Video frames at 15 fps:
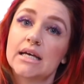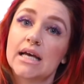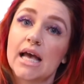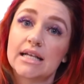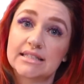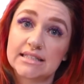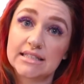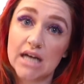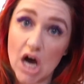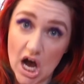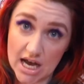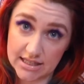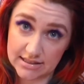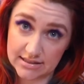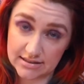It's
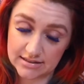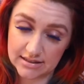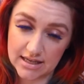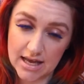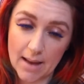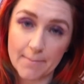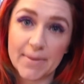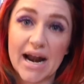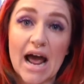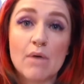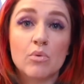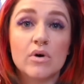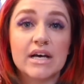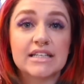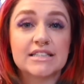not, but I
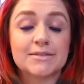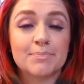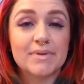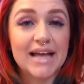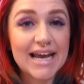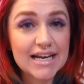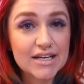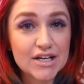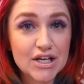will explain